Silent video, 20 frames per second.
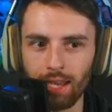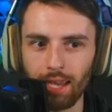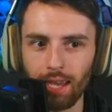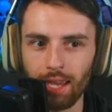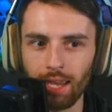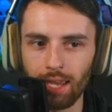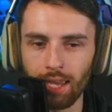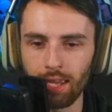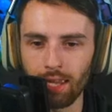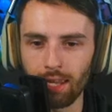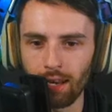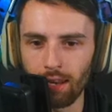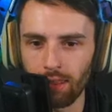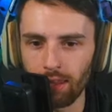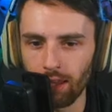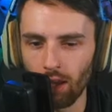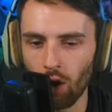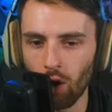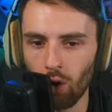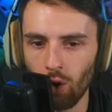in the
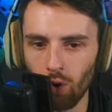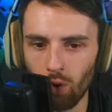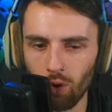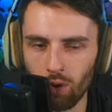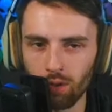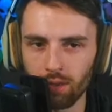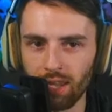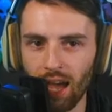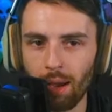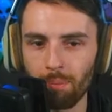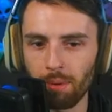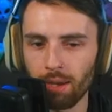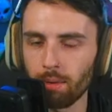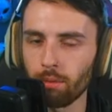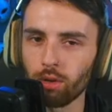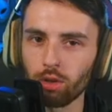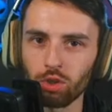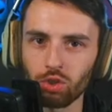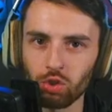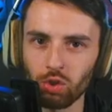whole not being
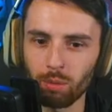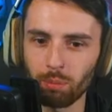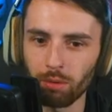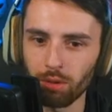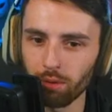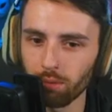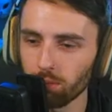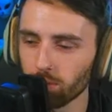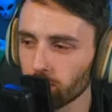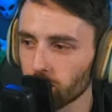able to triple